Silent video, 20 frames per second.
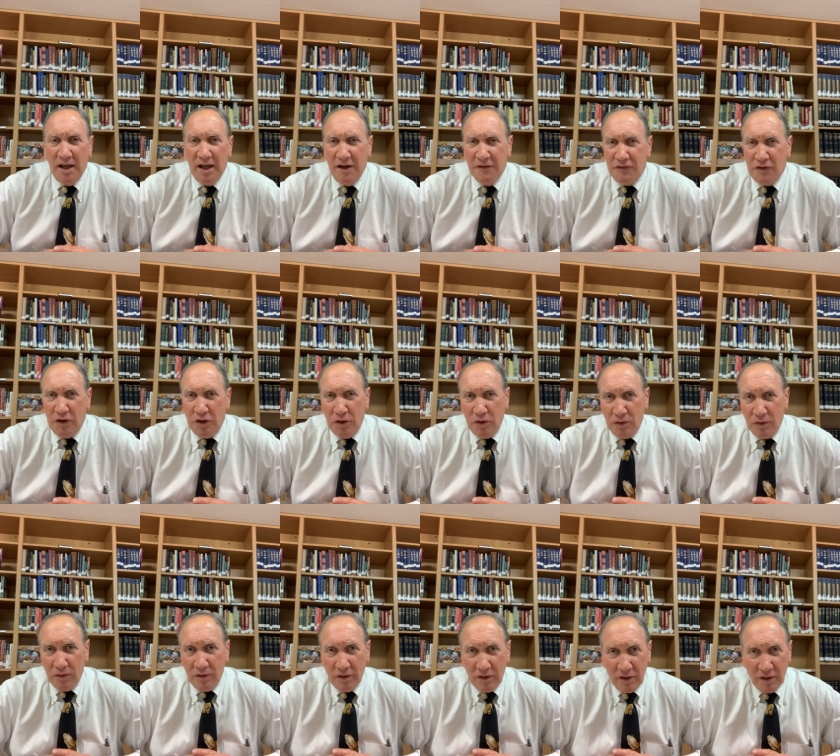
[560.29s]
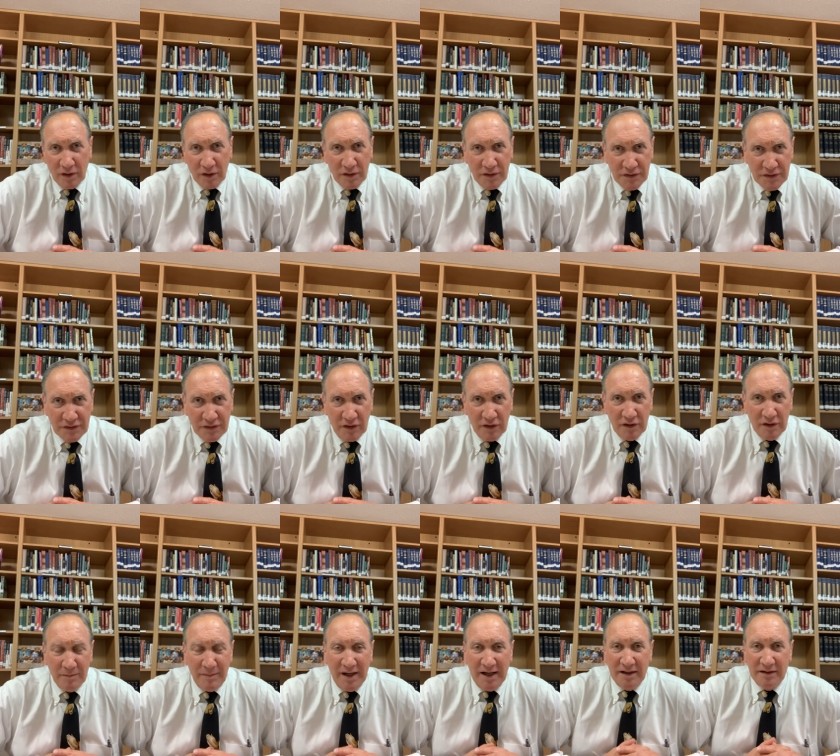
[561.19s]
If you are
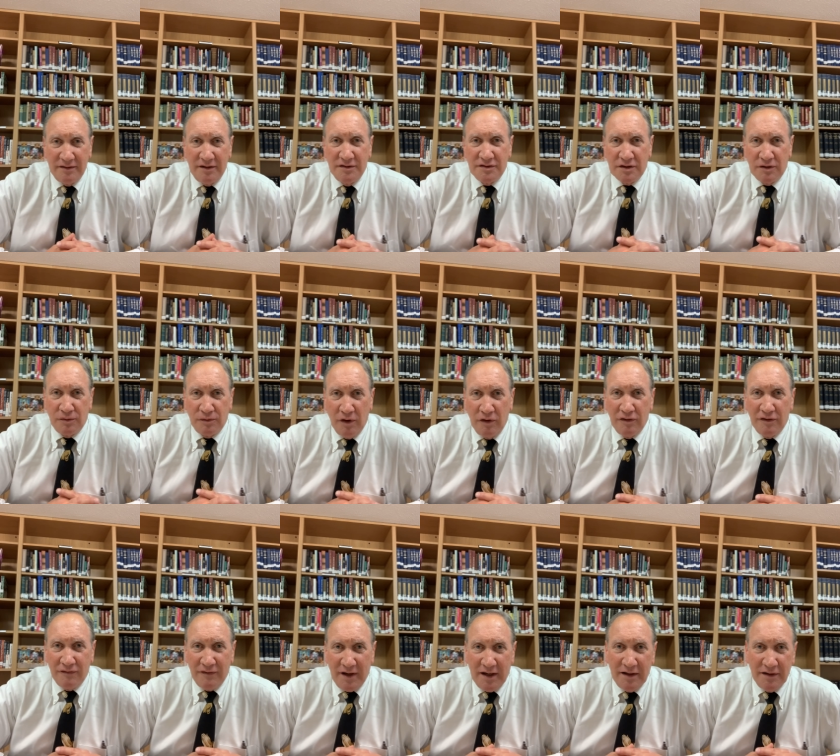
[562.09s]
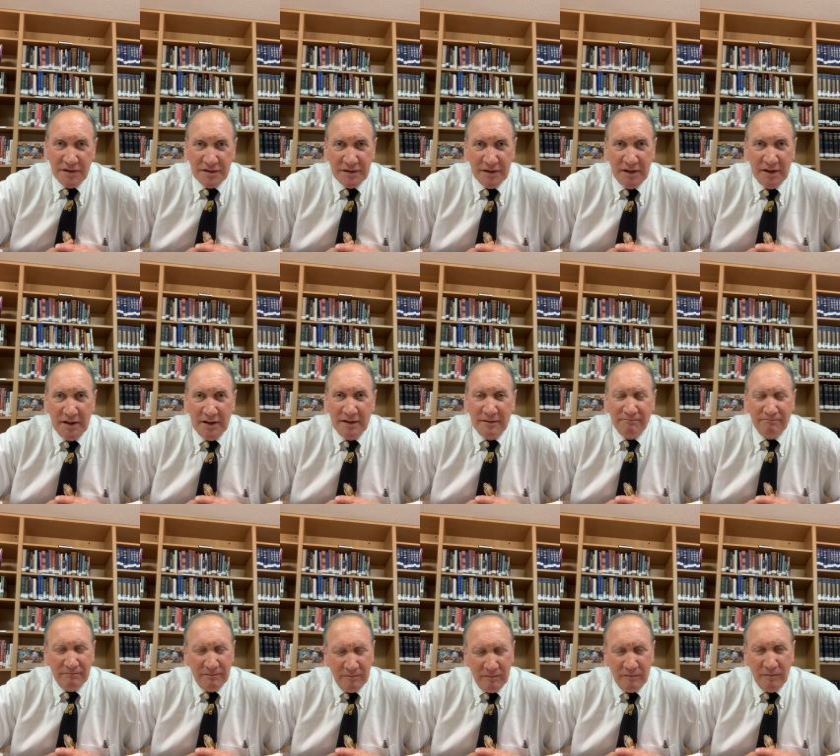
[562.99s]
concerned about this coronavirus,
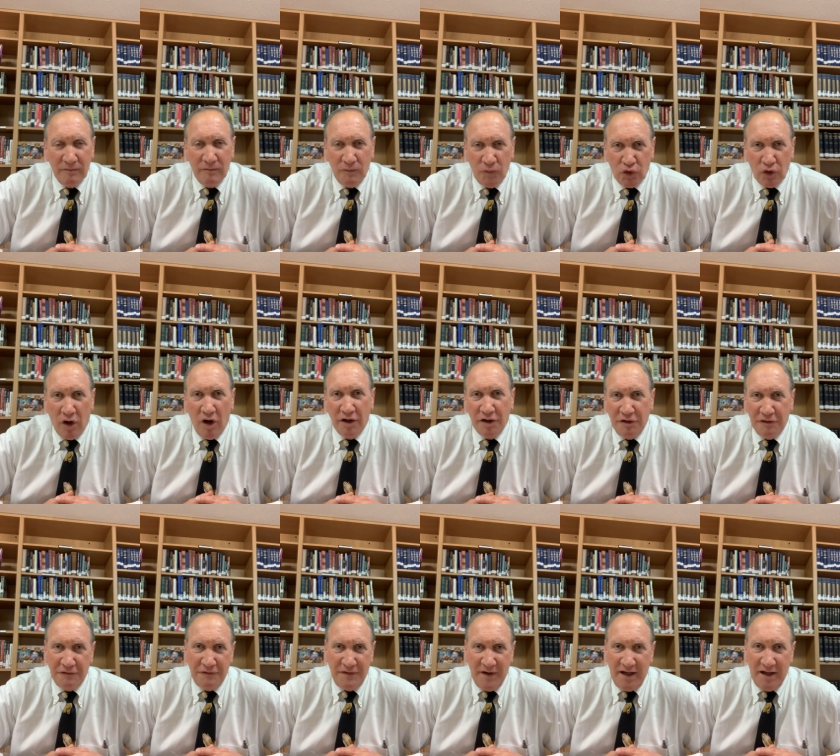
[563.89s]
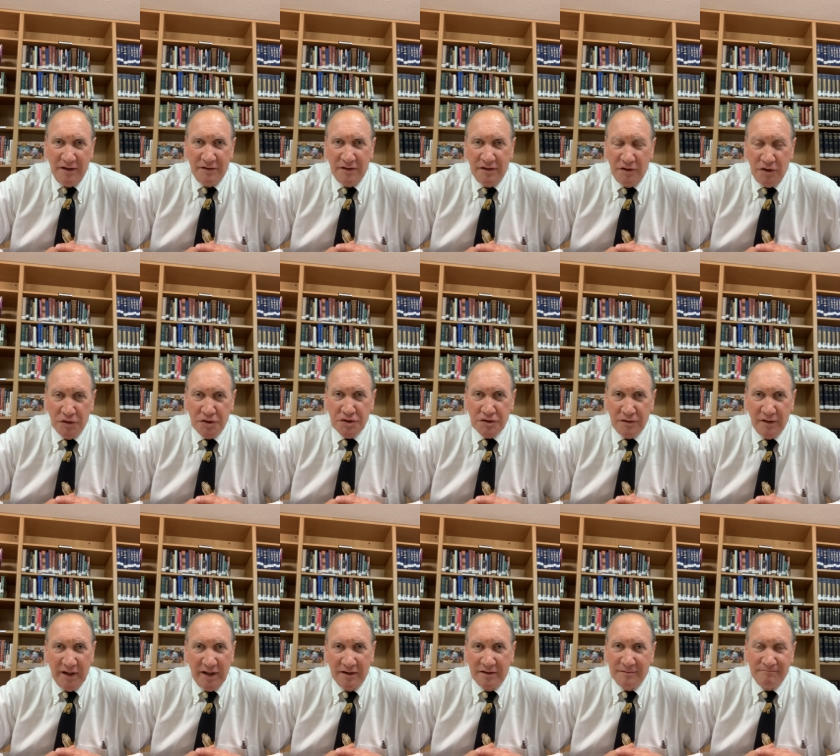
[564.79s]
draw your faith, your
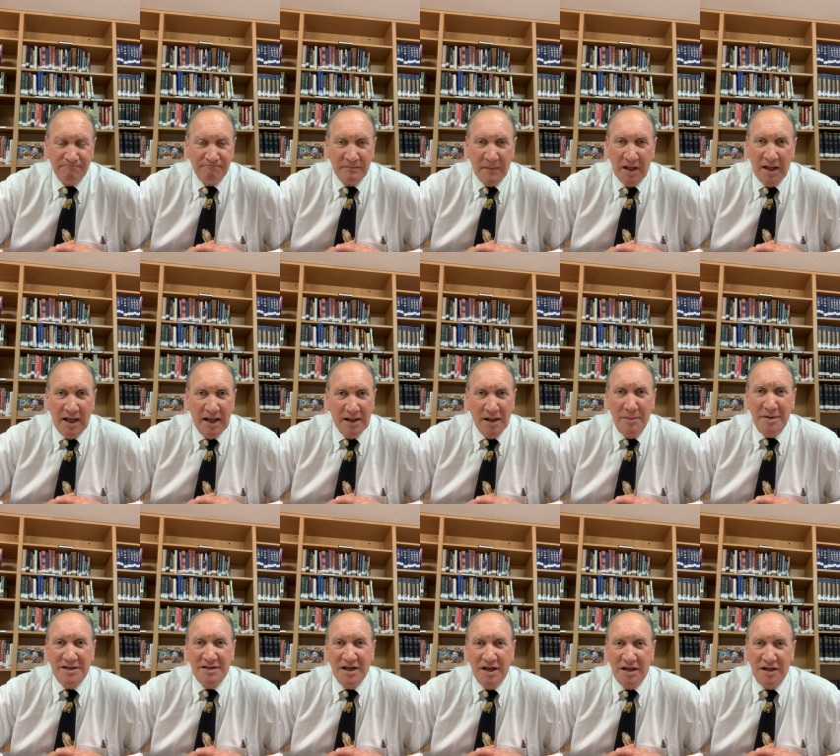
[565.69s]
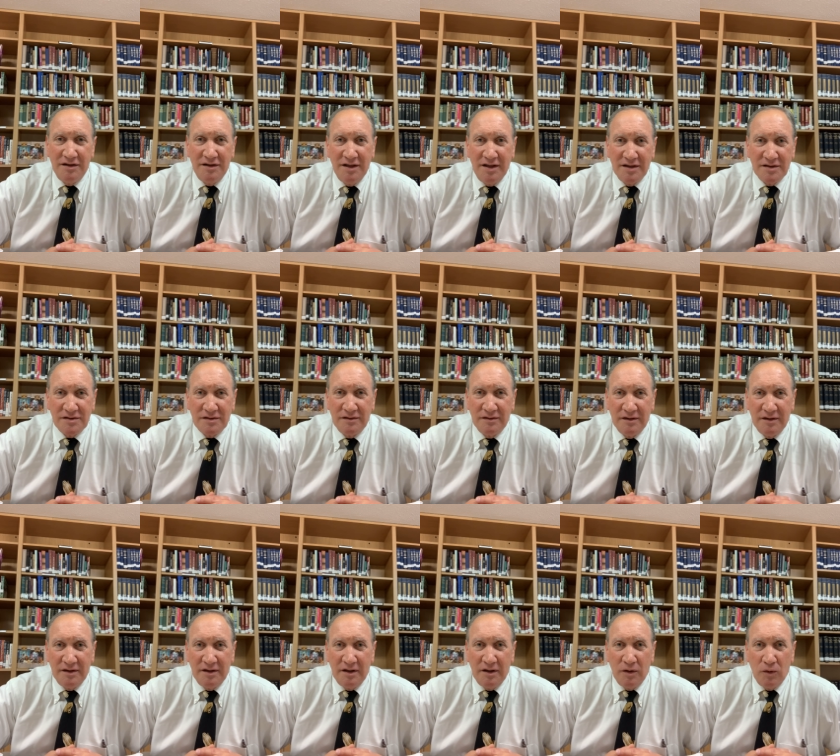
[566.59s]
strength. Let me tell you this
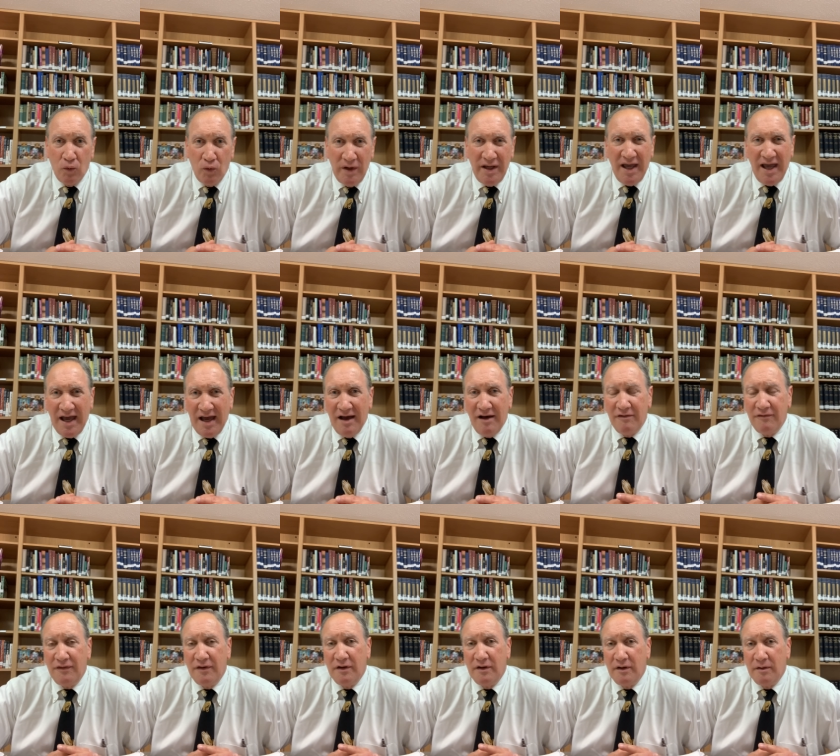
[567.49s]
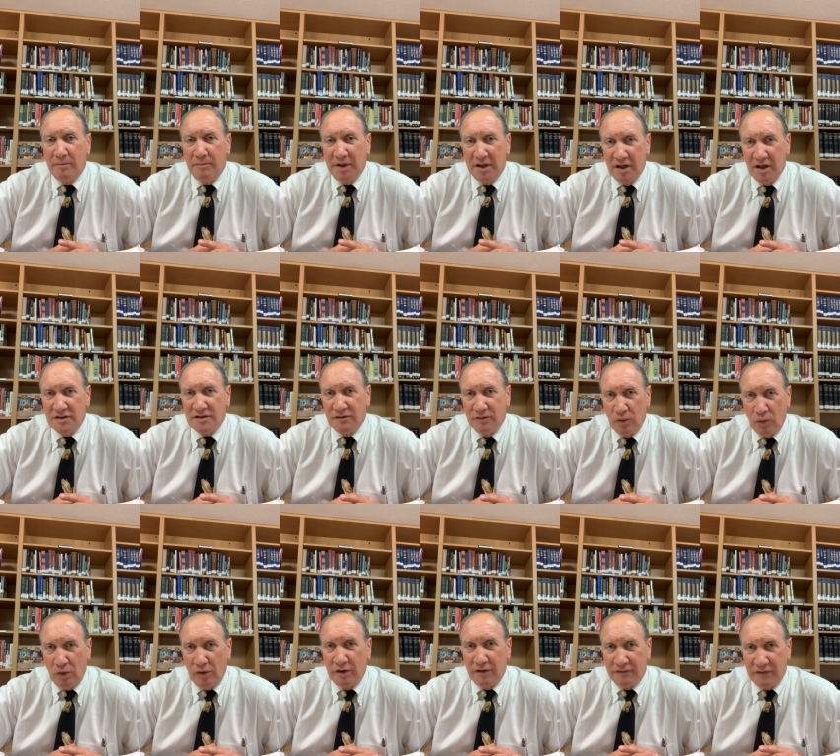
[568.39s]
we have, because of the
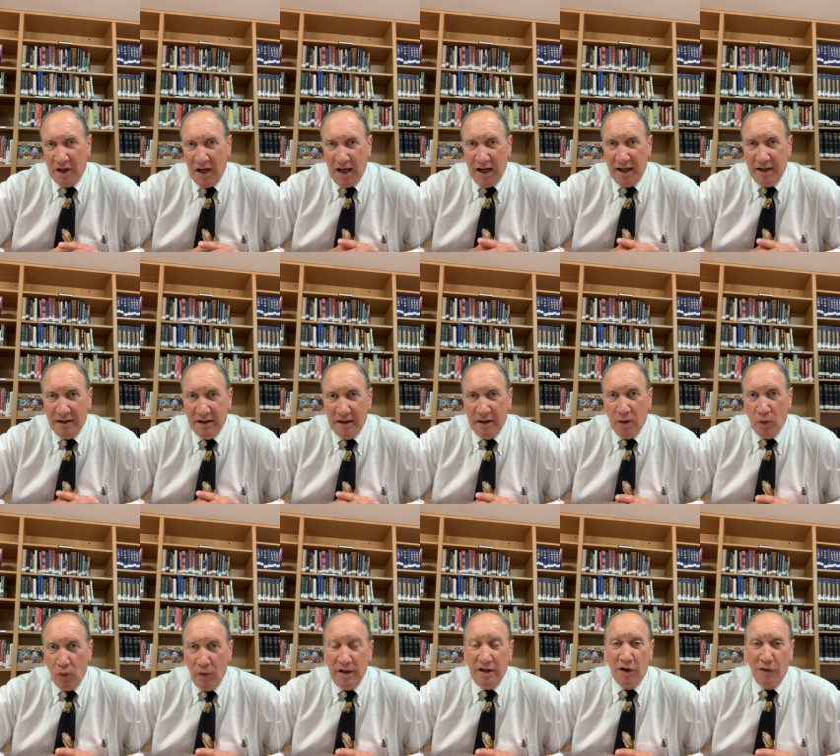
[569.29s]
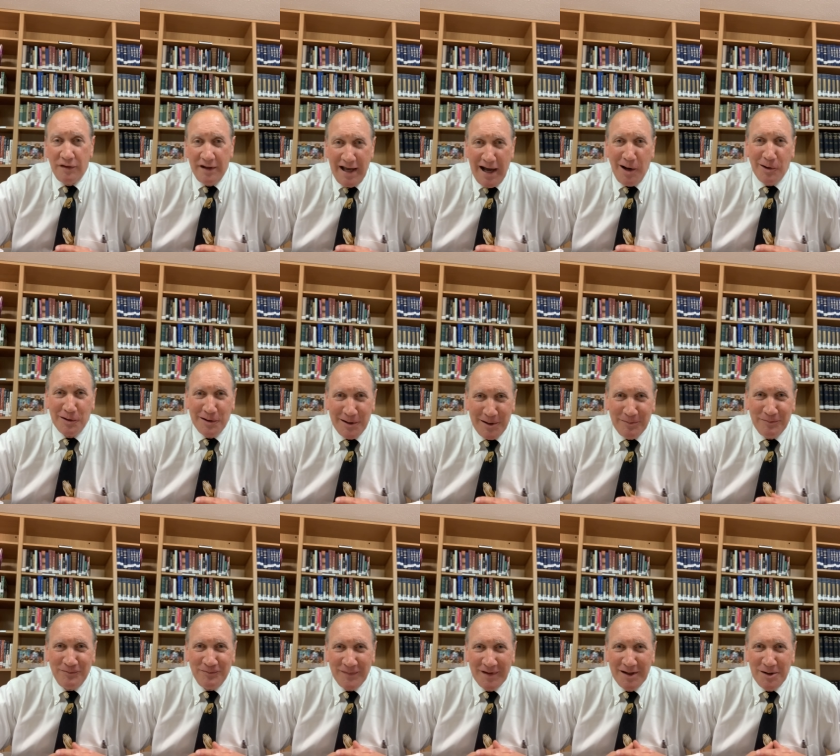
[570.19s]
Word of God, we know the outcome,